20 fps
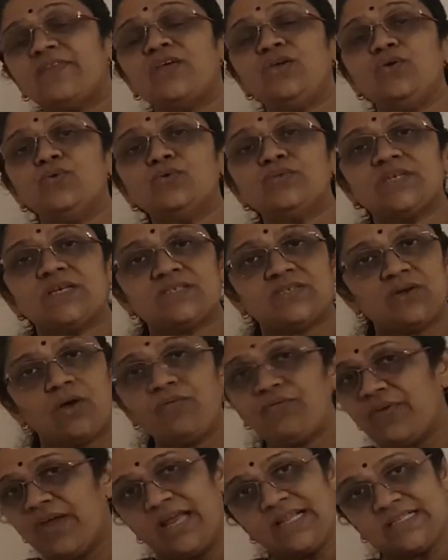the uses of
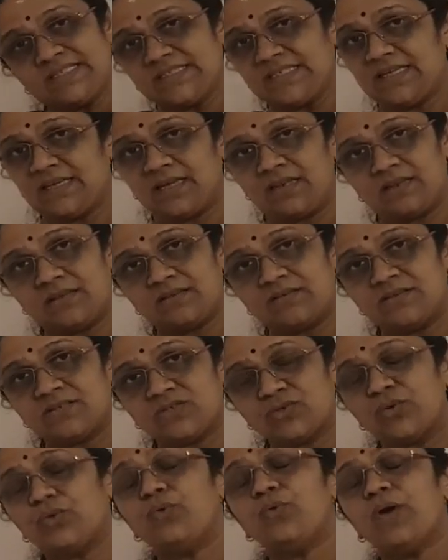HCl.
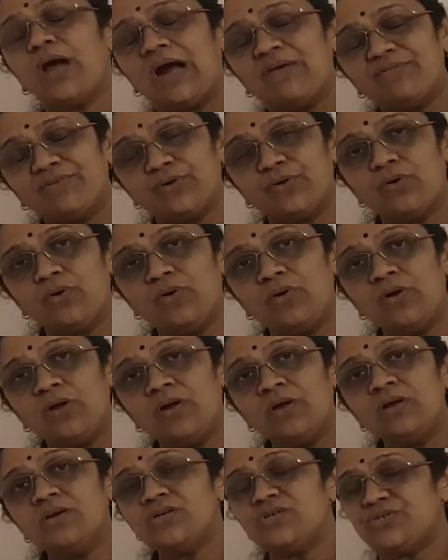So you have
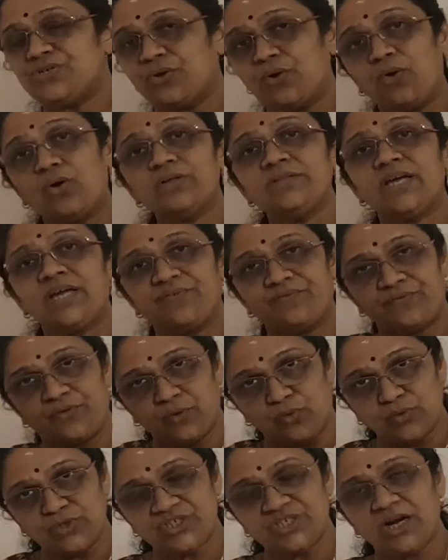to draw that
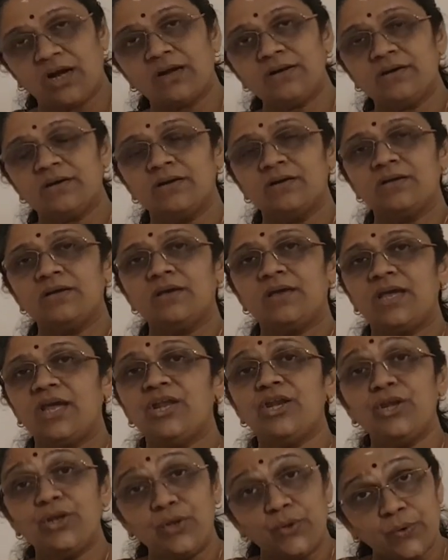flow chart
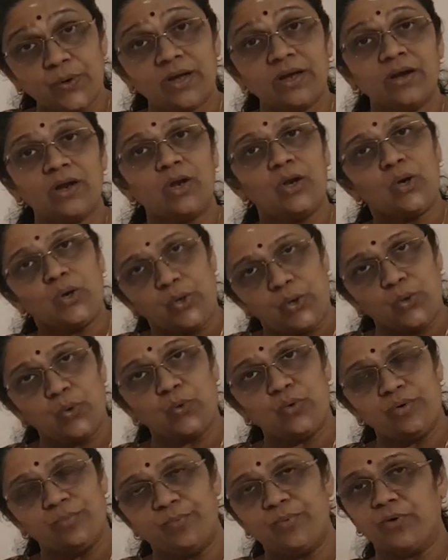in your
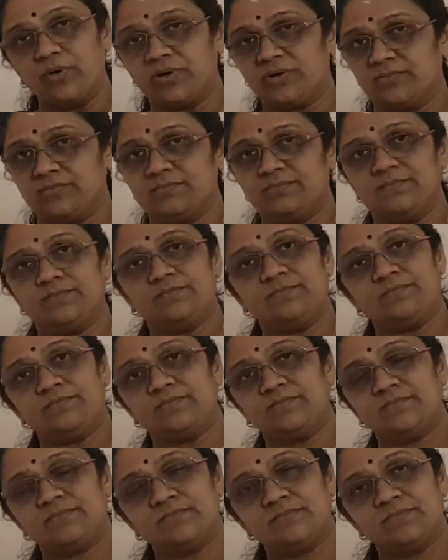notebook.
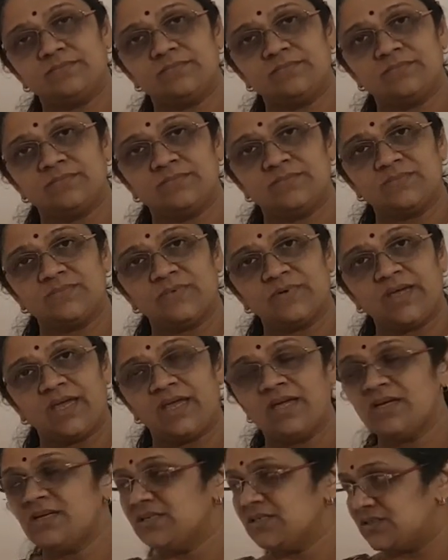
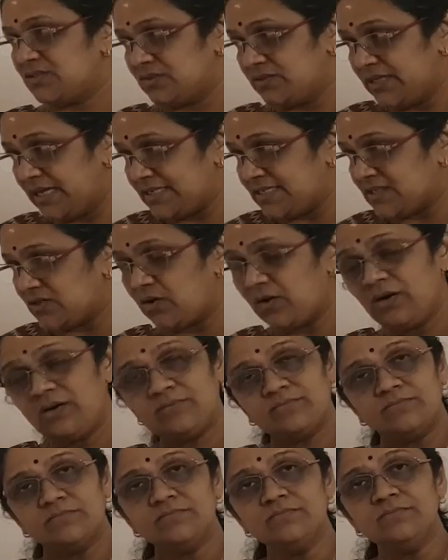Okay, so that's all.
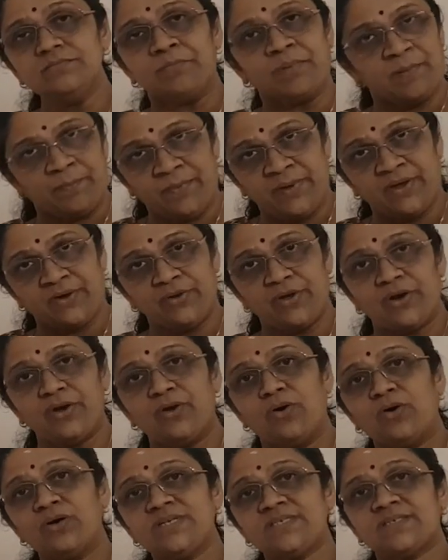Prepare your
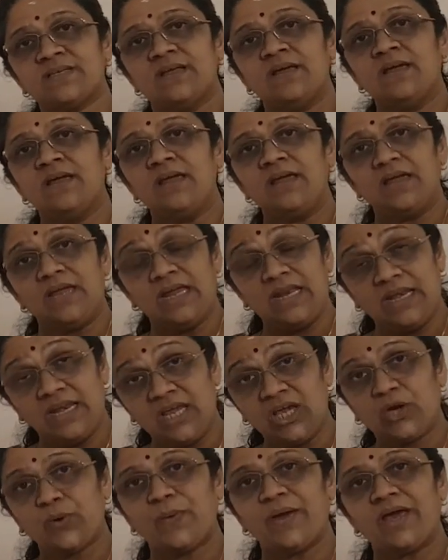notes.
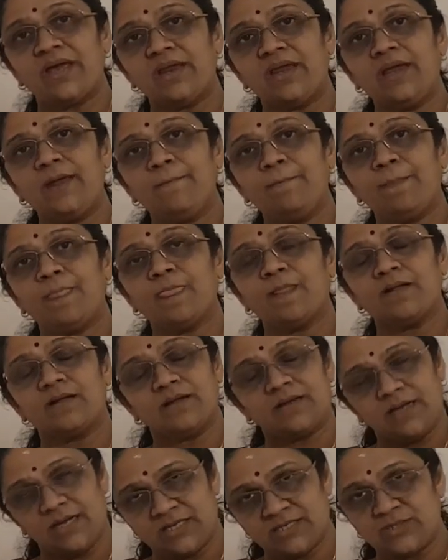Any query,
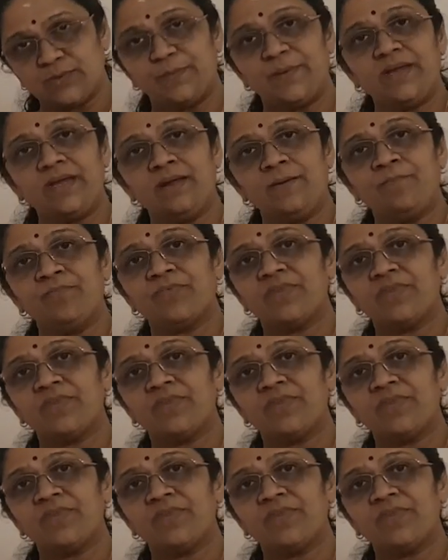get to me.